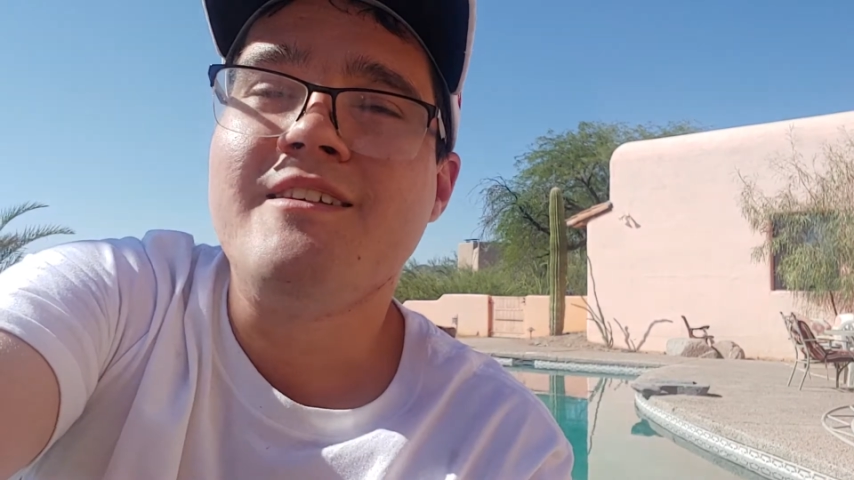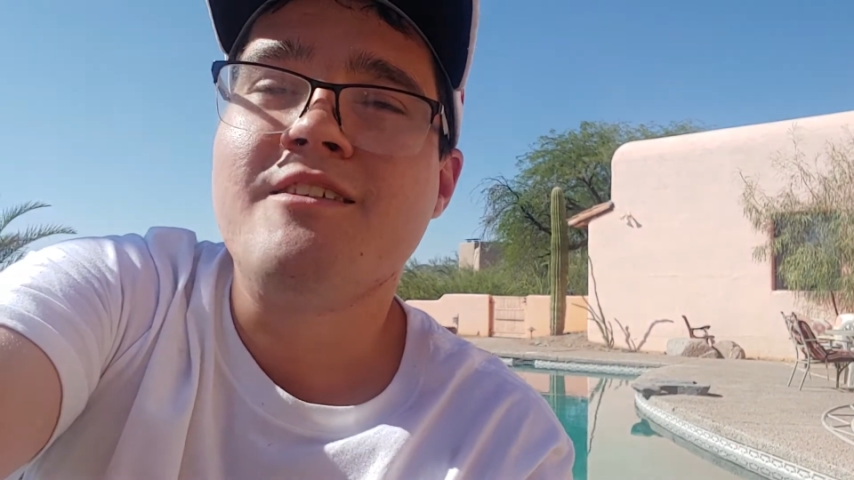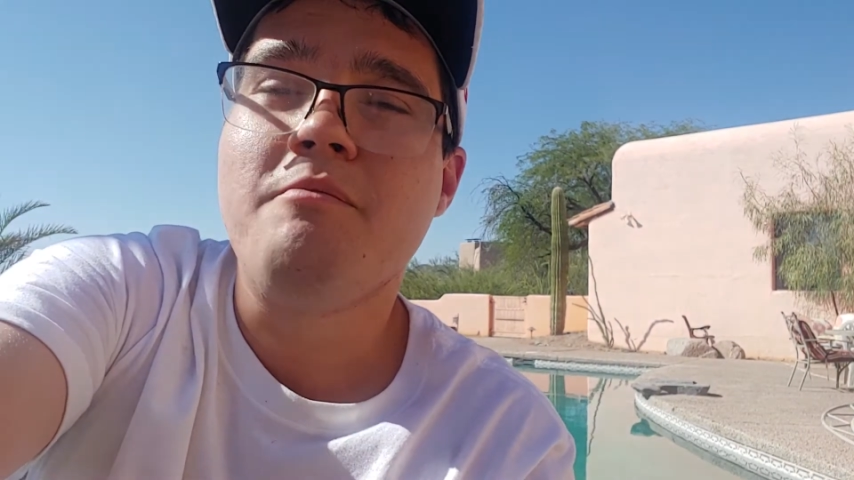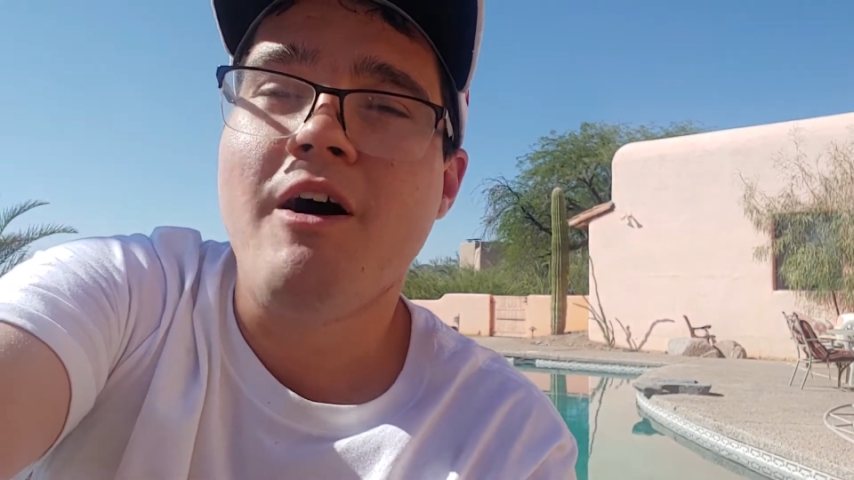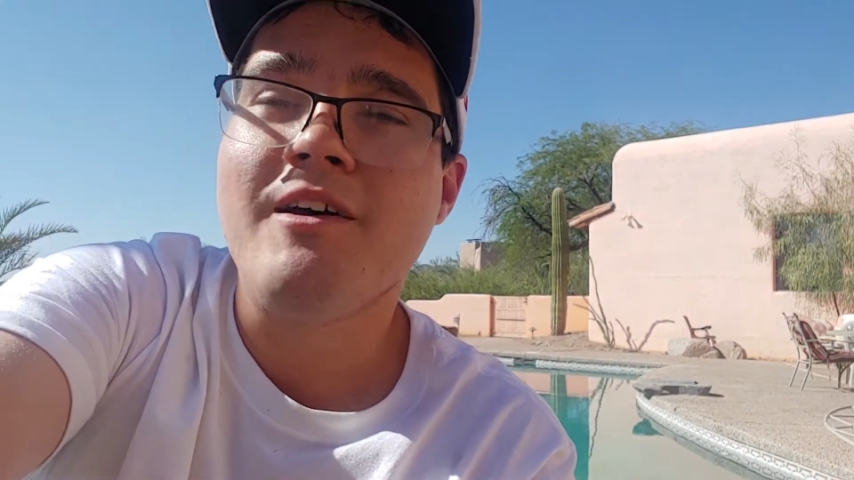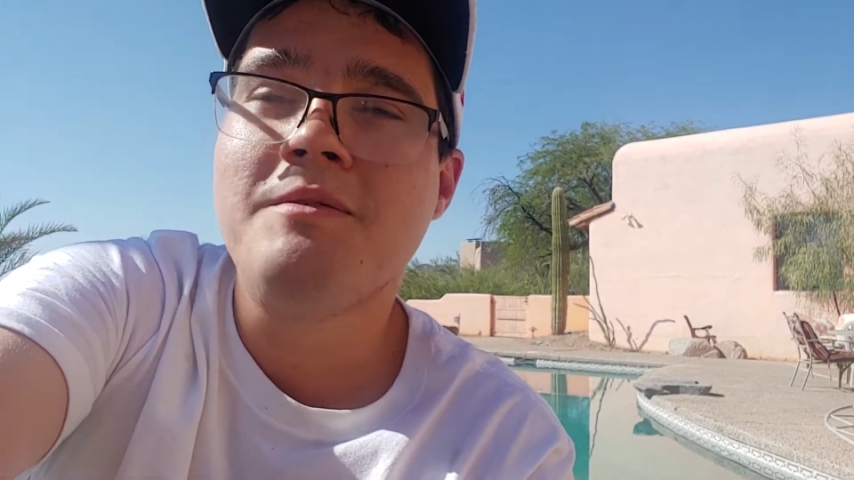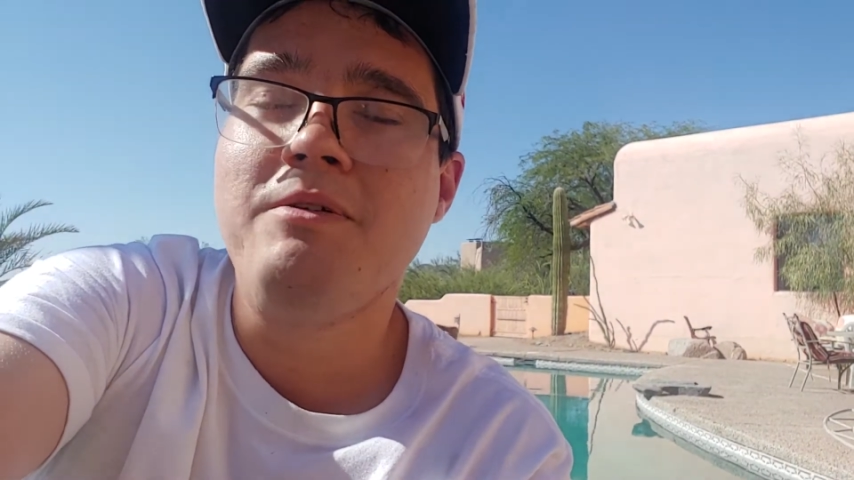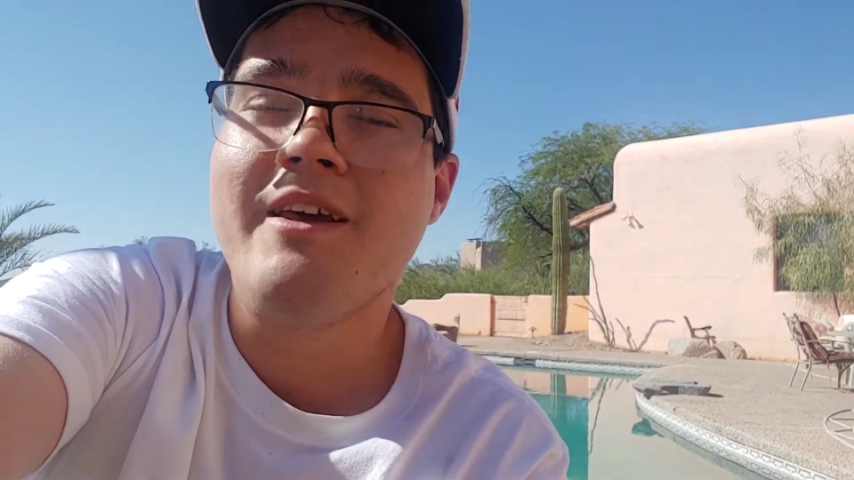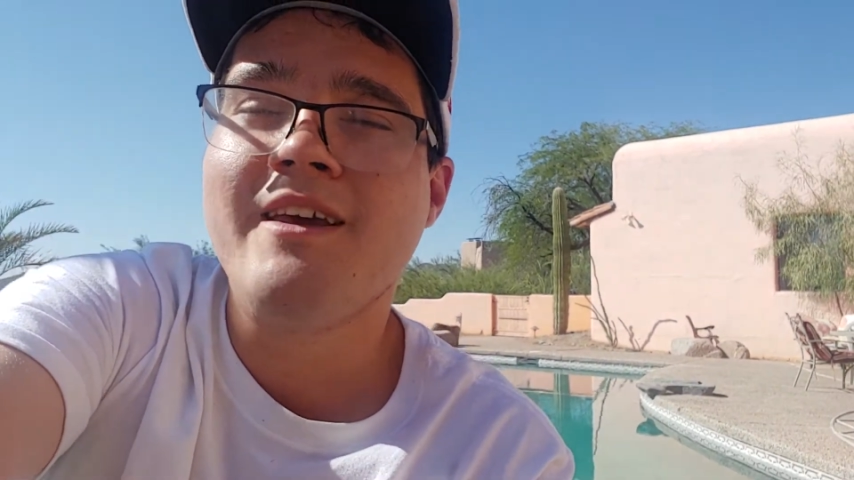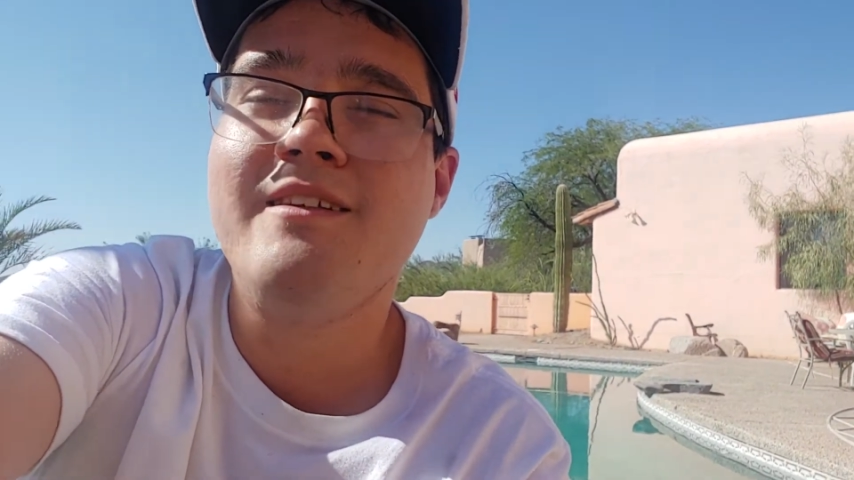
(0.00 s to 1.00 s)
could
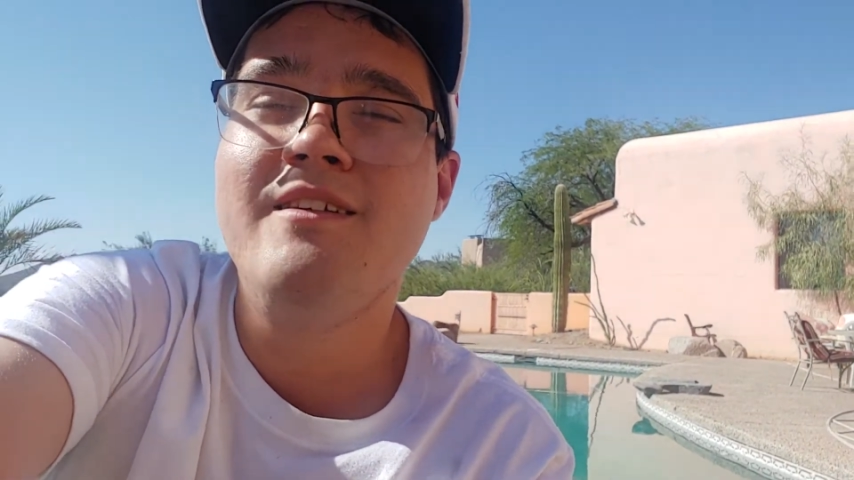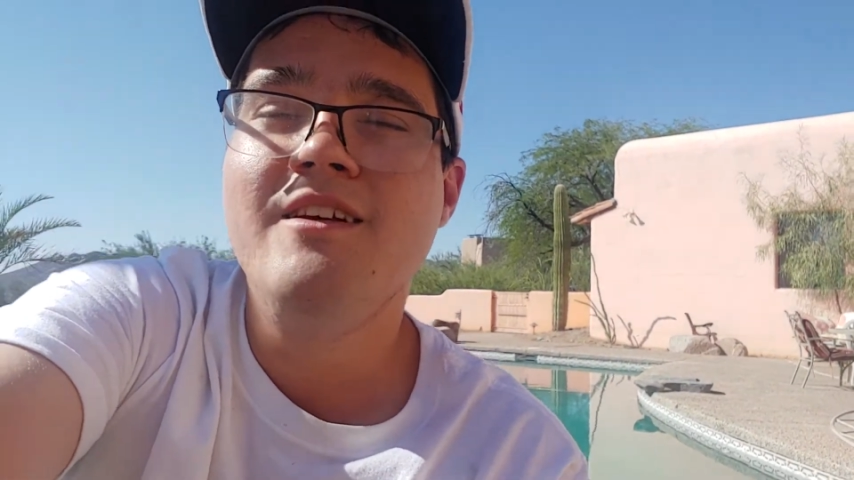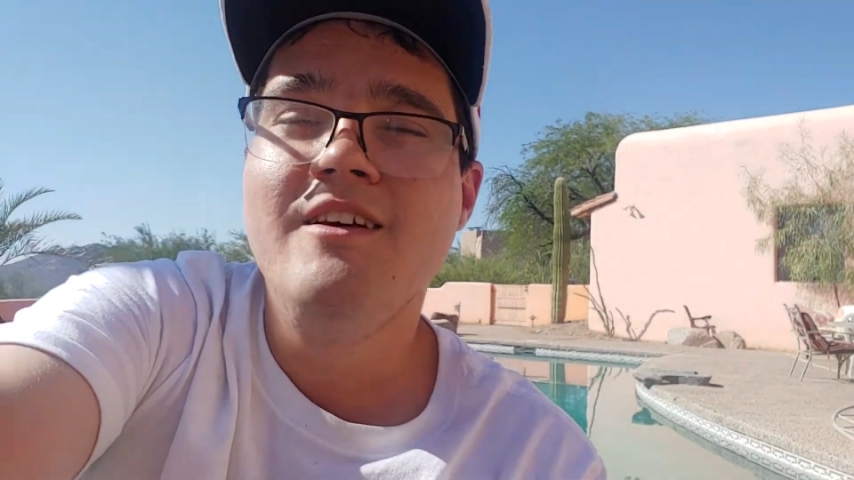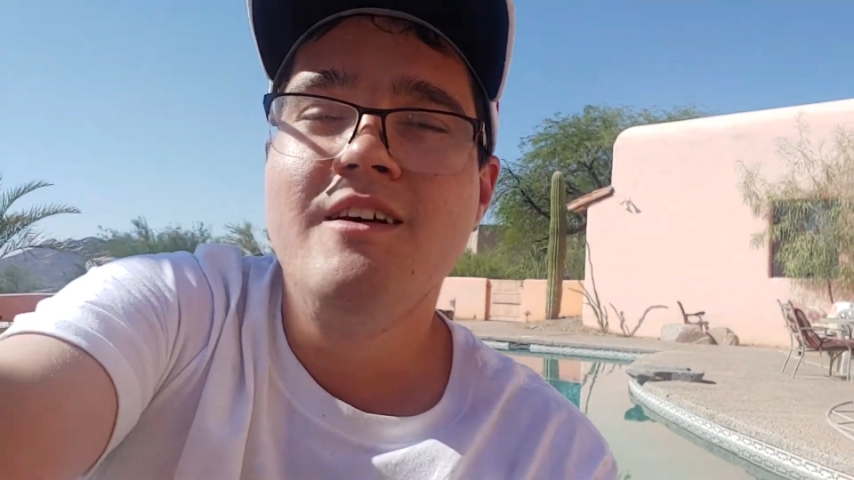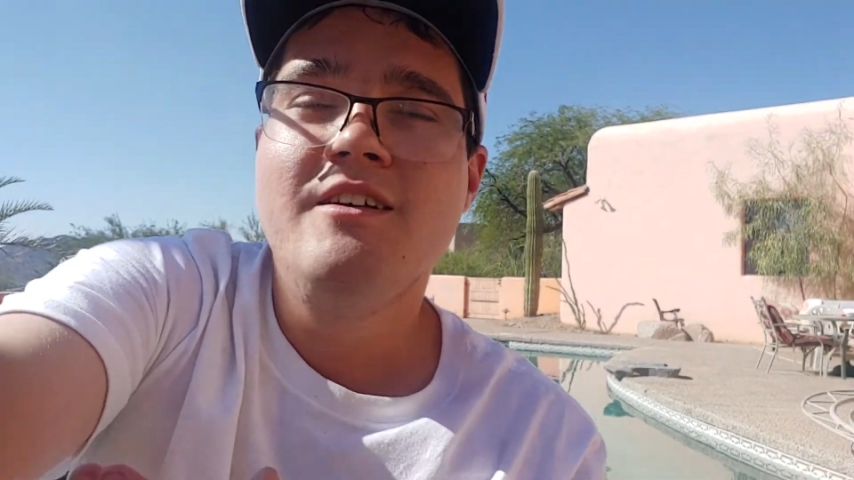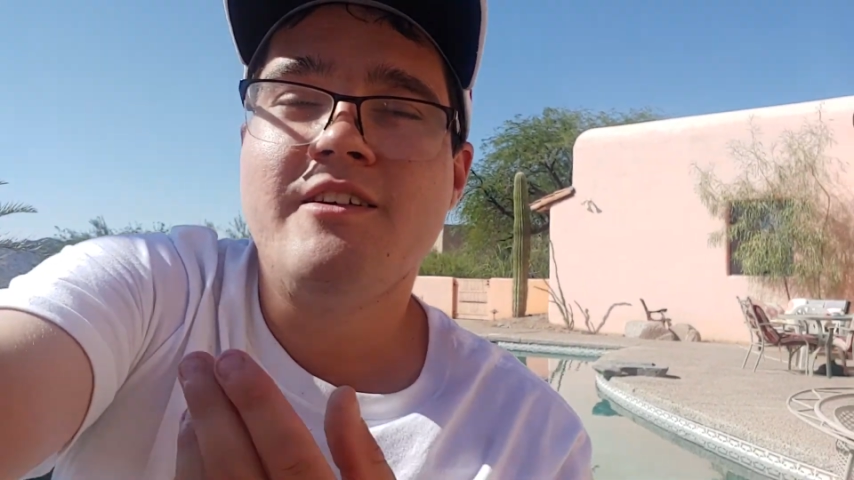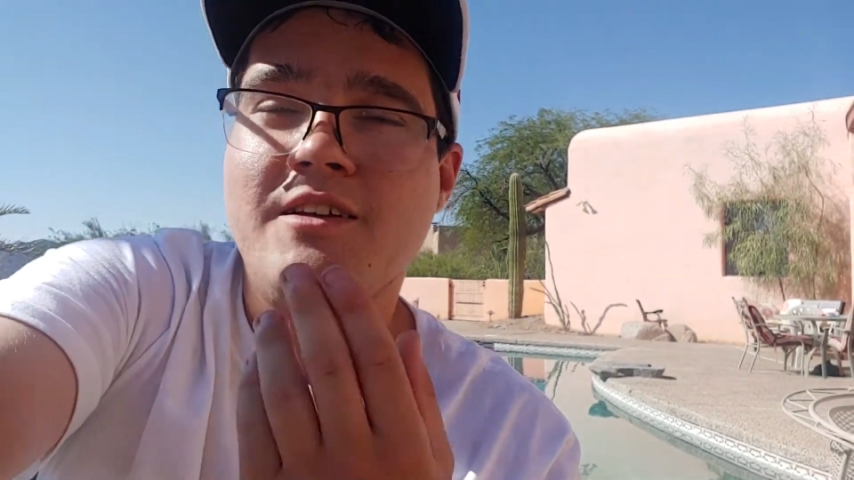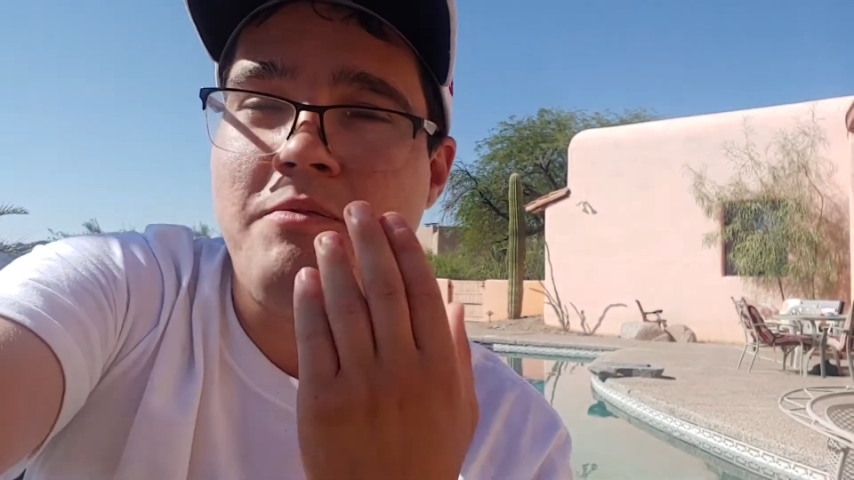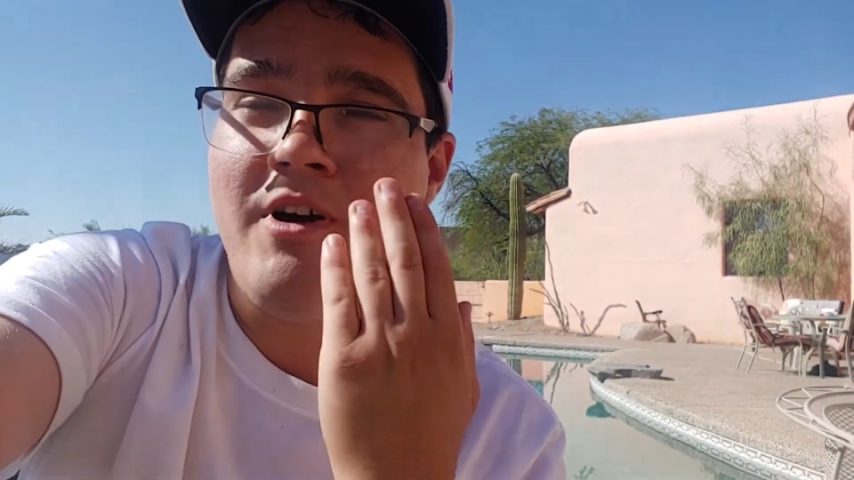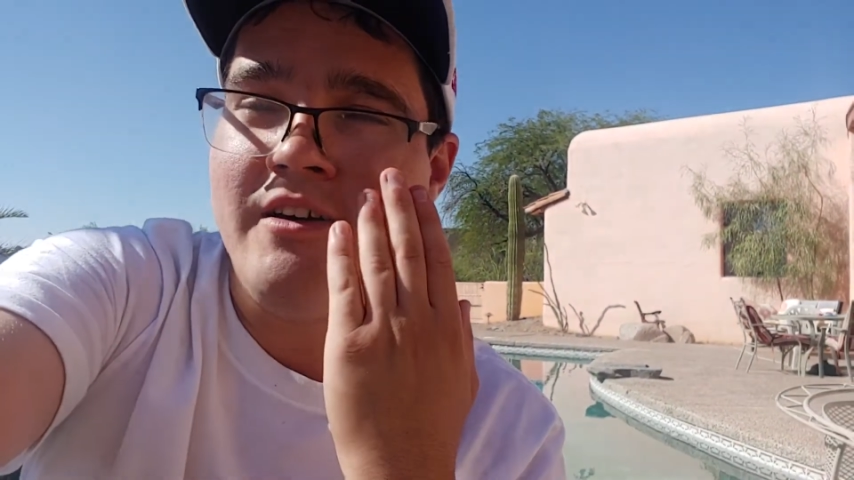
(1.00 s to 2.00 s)
possibly get
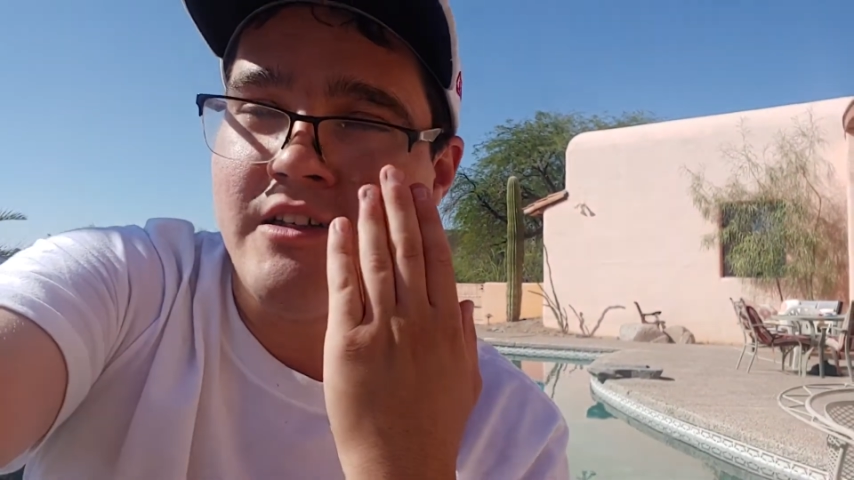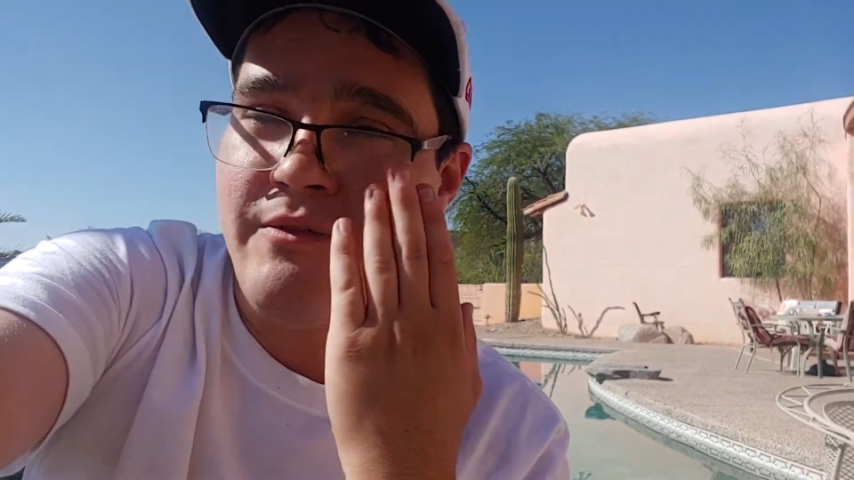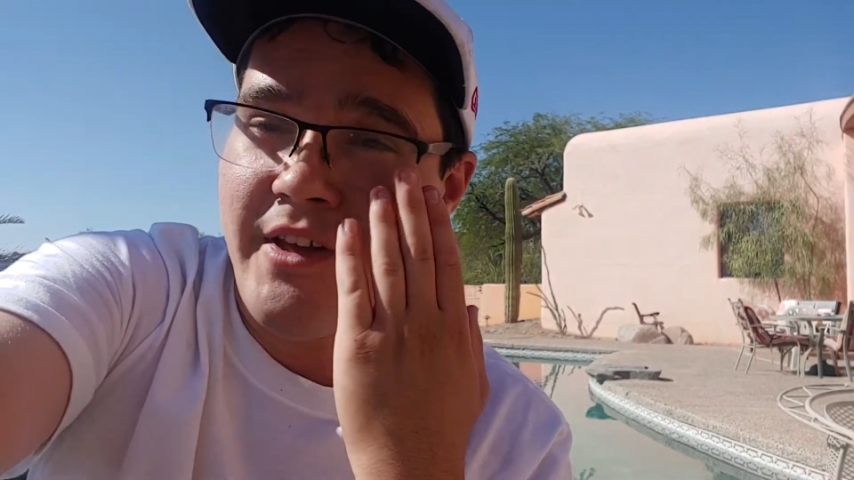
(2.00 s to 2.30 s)
test positive.